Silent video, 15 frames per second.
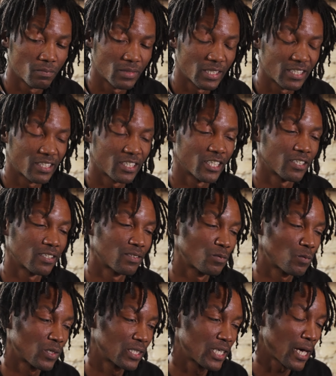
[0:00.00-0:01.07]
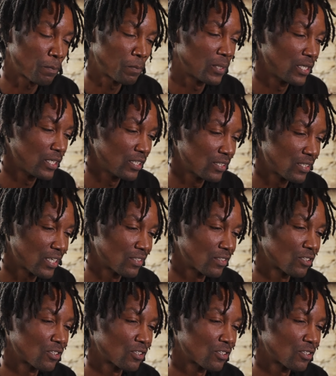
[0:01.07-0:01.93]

It's just what's happening is there's a